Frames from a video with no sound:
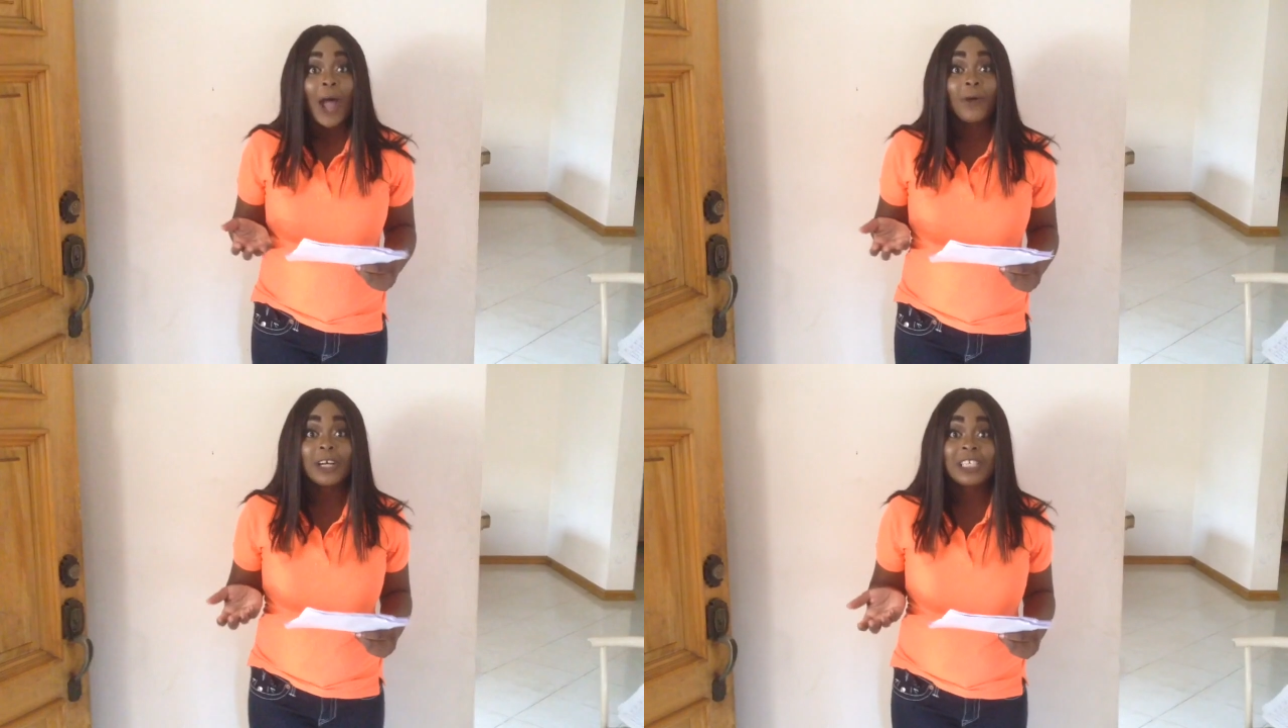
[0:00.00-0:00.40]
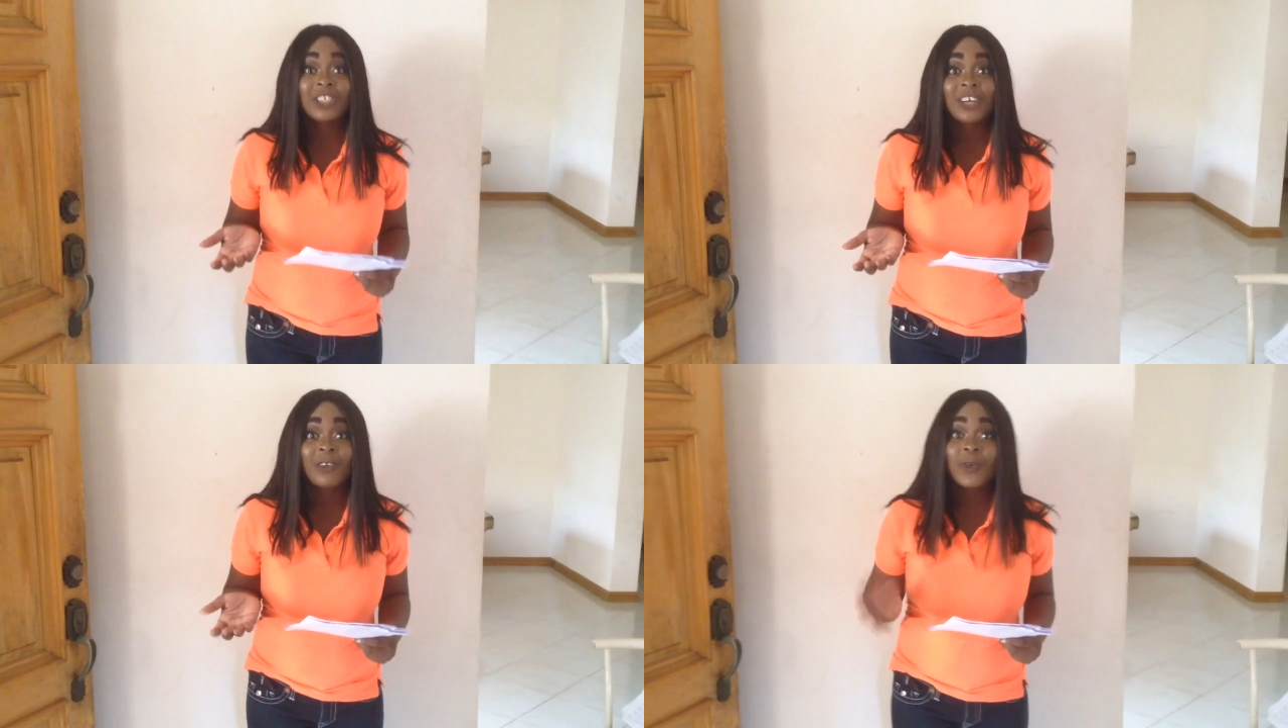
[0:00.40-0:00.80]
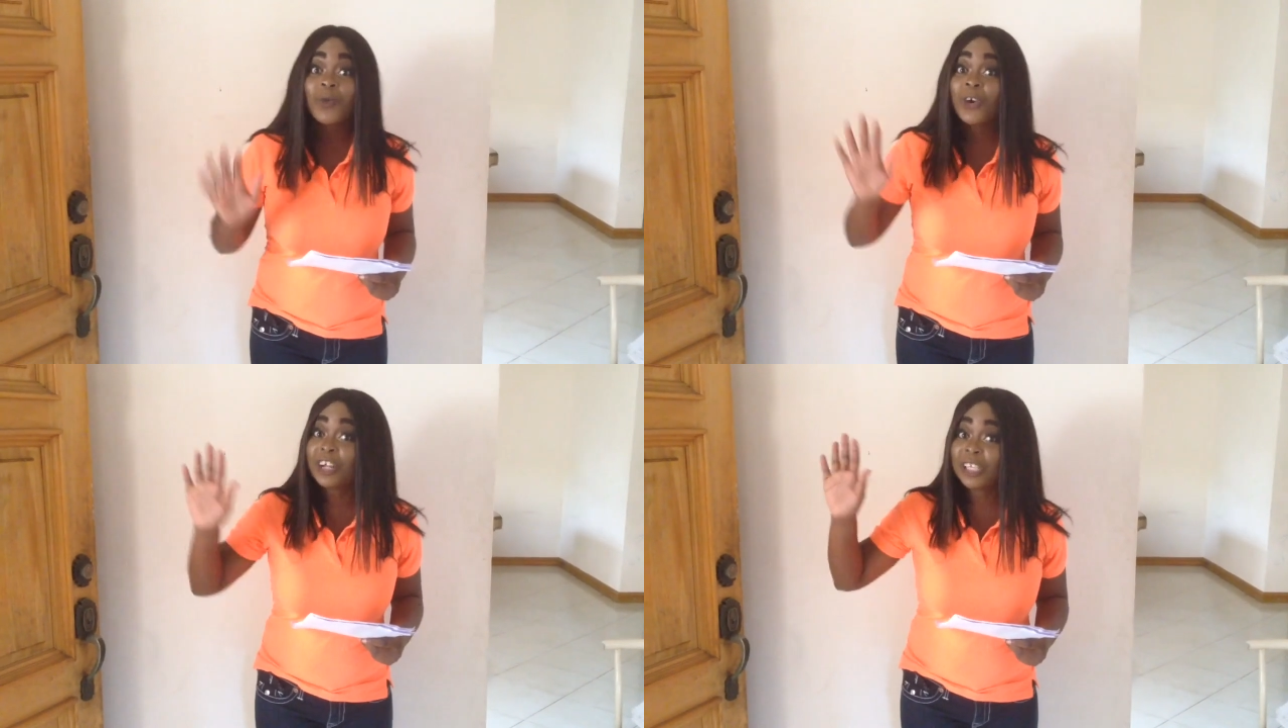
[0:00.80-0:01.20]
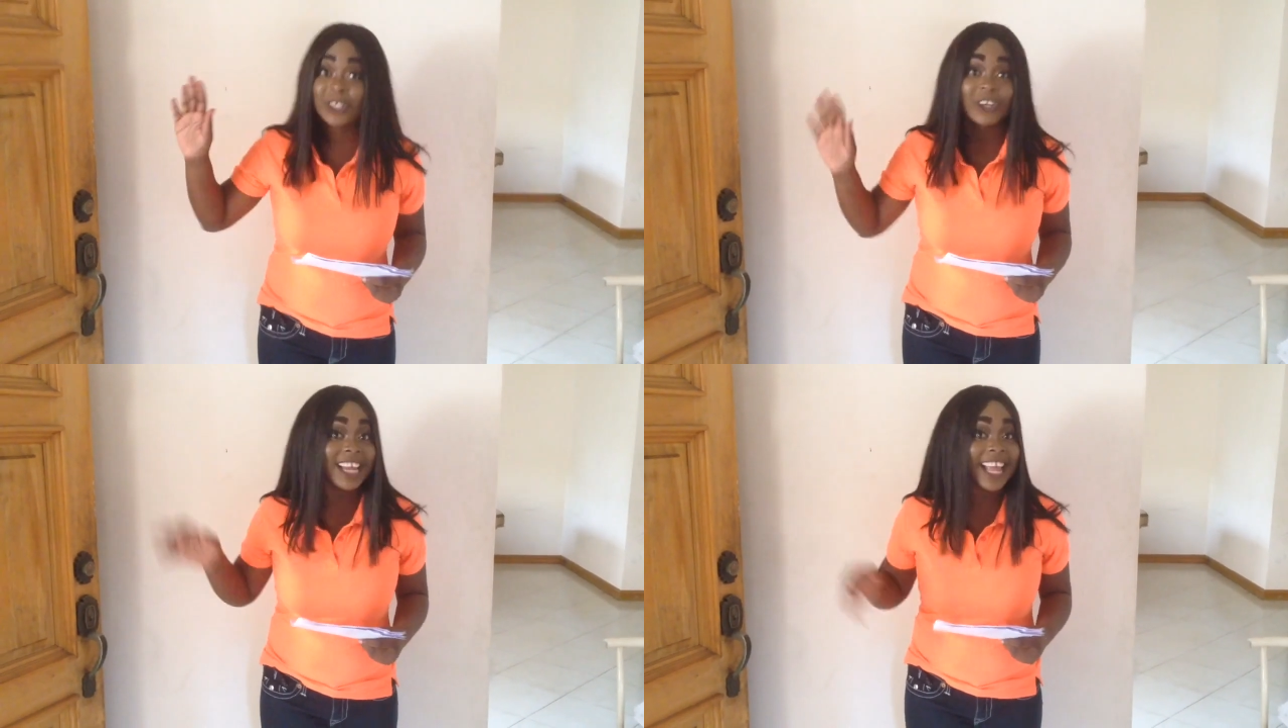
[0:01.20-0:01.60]
I want to travel the world,
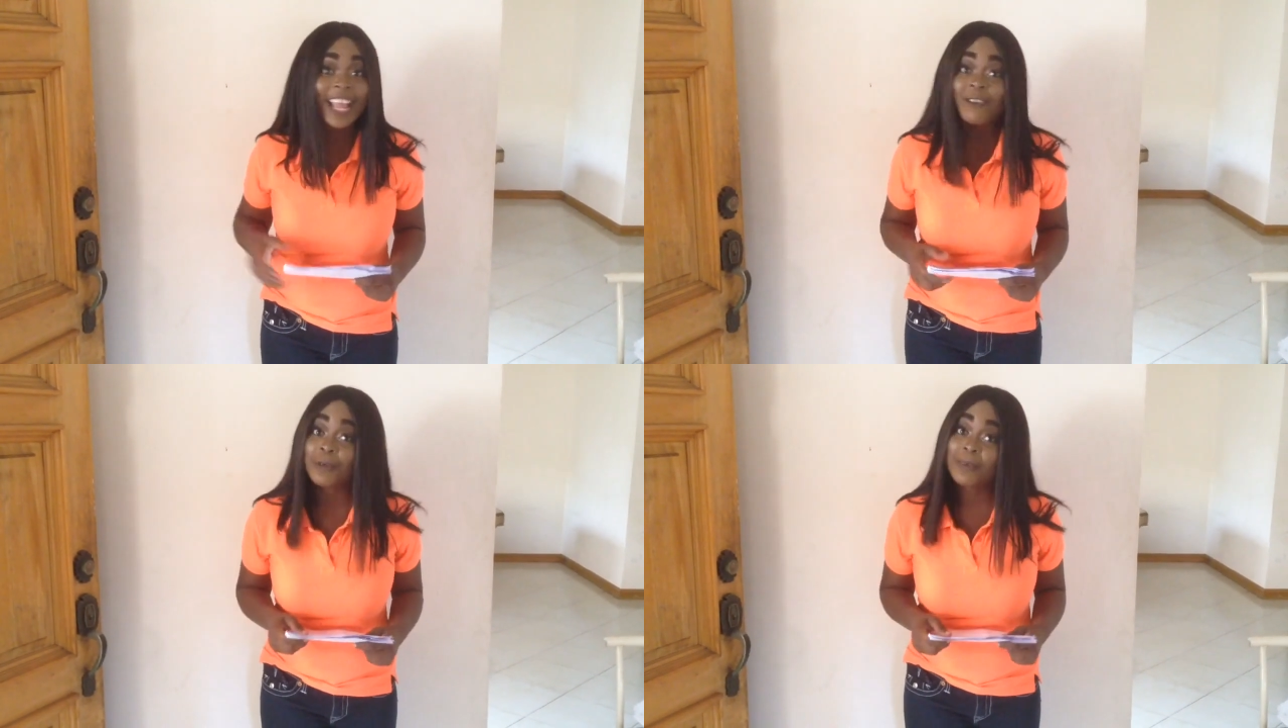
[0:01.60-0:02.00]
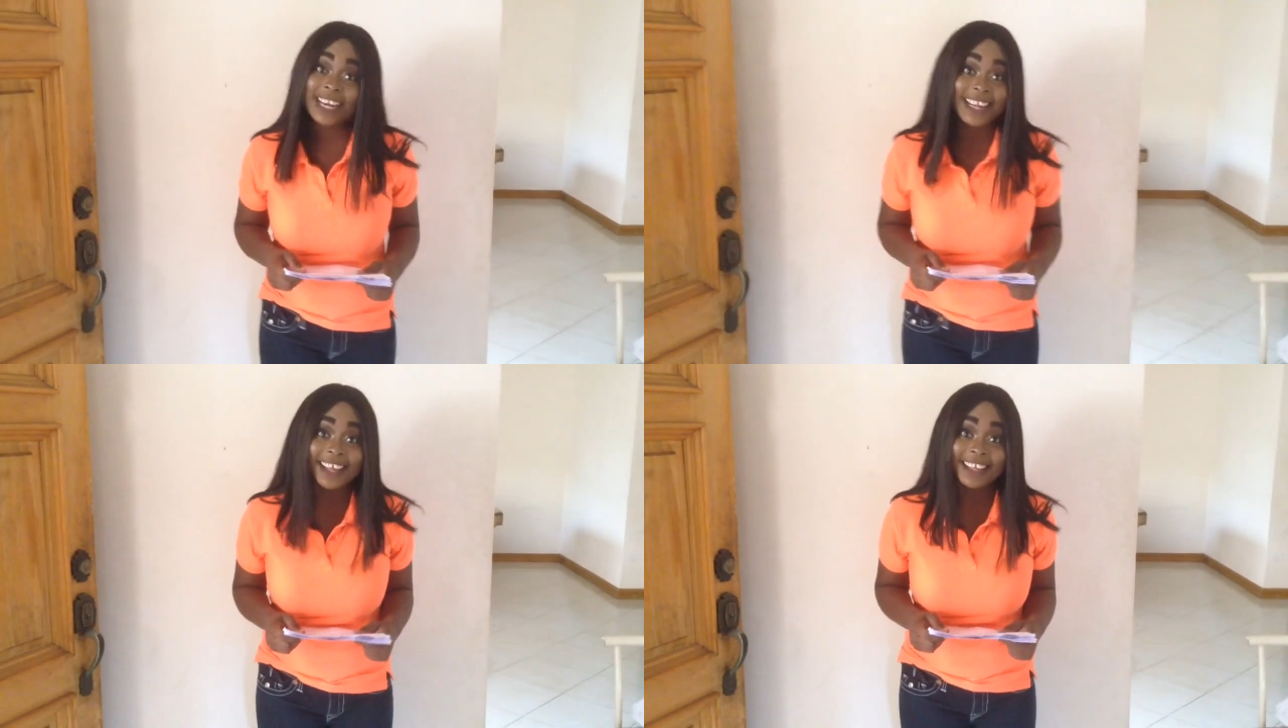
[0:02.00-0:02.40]
sir, like everybody